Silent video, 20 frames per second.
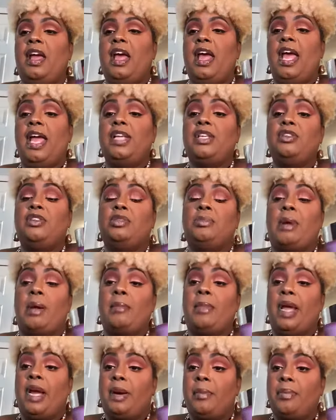and use my
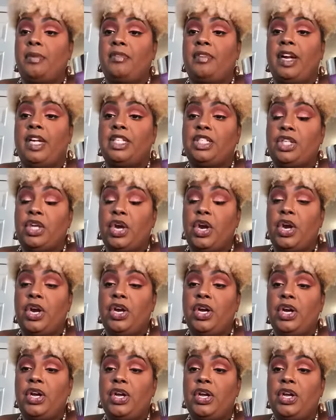makeup eraser,
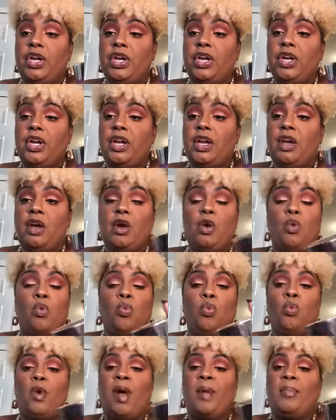
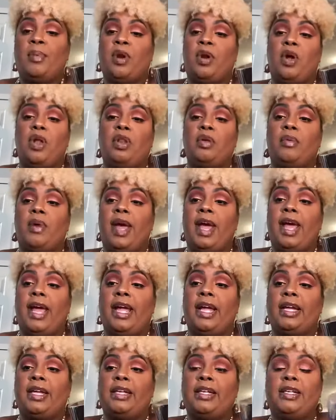wipe it all away,